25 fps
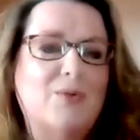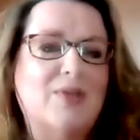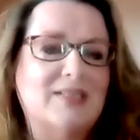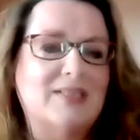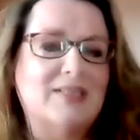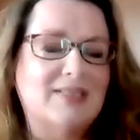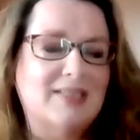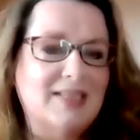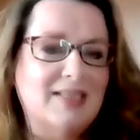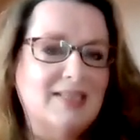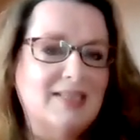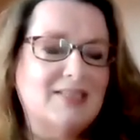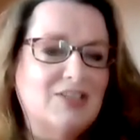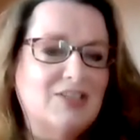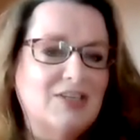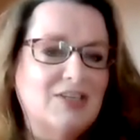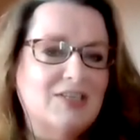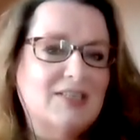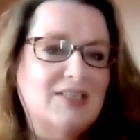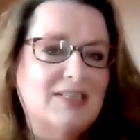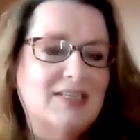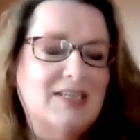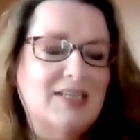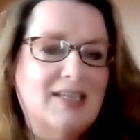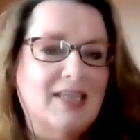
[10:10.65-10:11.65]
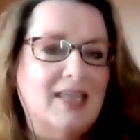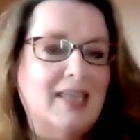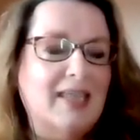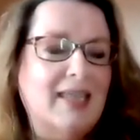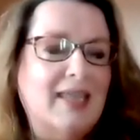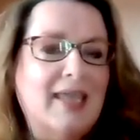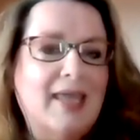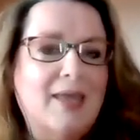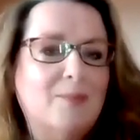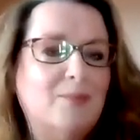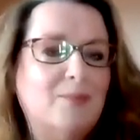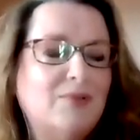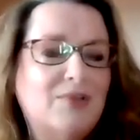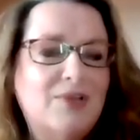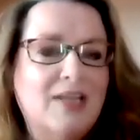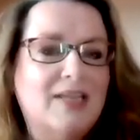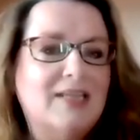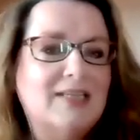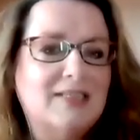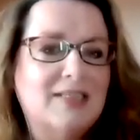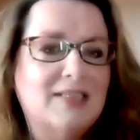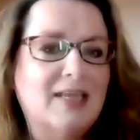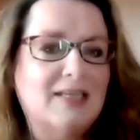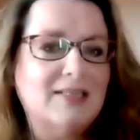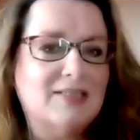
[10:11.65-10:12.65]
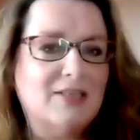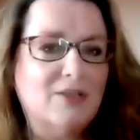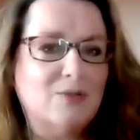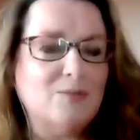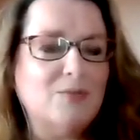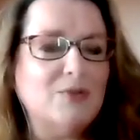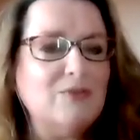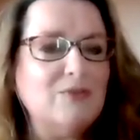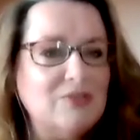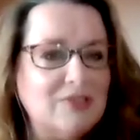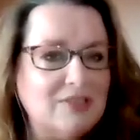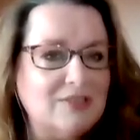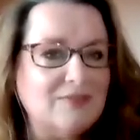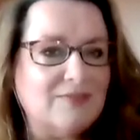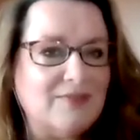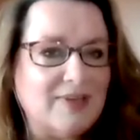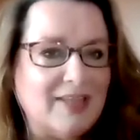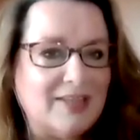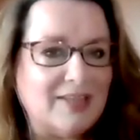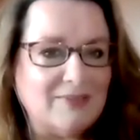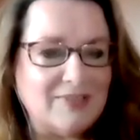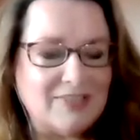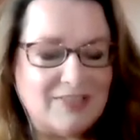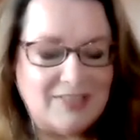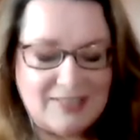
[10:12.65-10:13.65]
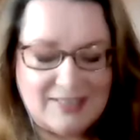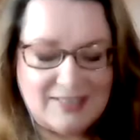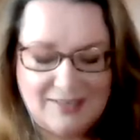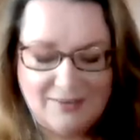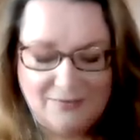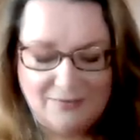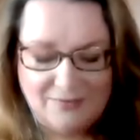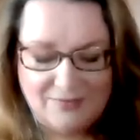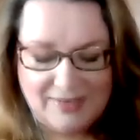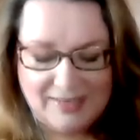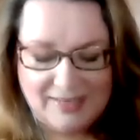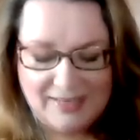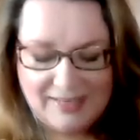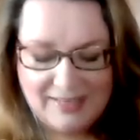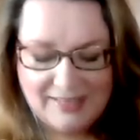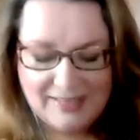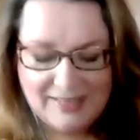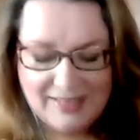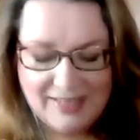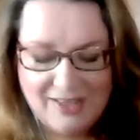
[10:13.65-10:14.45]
It's just, it encapsulates that so beautifully, which is lovely.